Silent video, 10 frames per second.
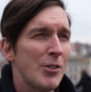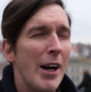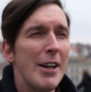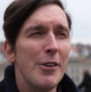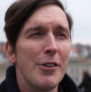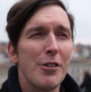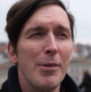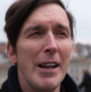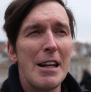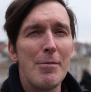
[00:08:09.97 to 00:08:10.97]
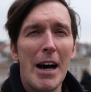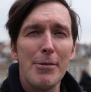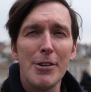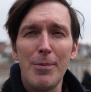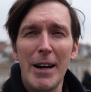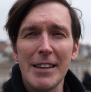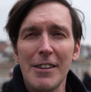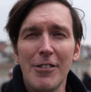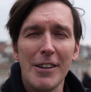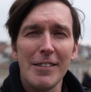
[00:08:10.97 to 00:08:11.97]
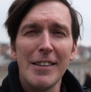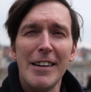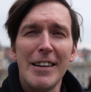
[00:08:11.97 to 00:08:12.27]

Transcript: tried to explain my perspective on